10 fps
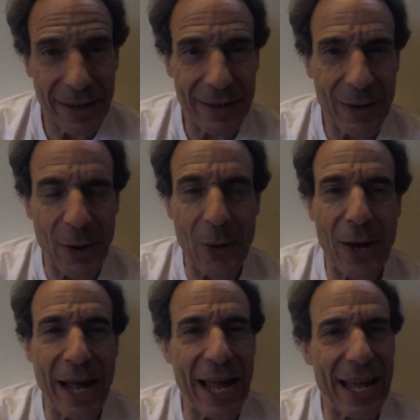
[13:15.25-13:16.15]

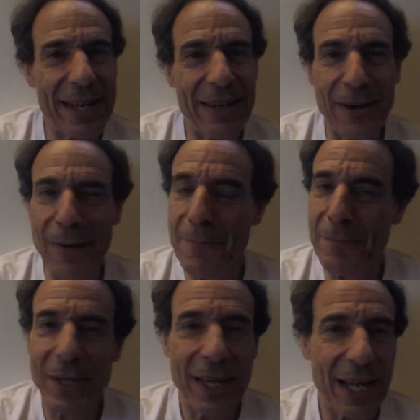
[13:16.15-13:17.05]
and
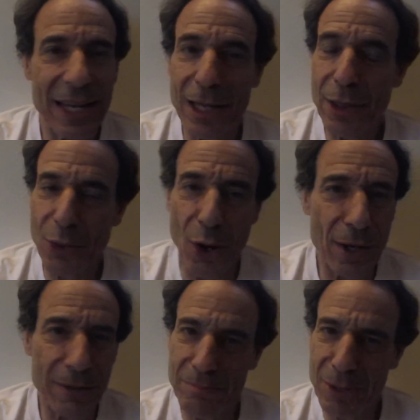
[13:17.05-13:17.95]
I
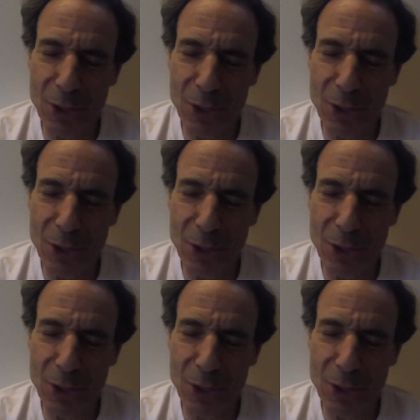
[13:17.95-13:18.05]
thought,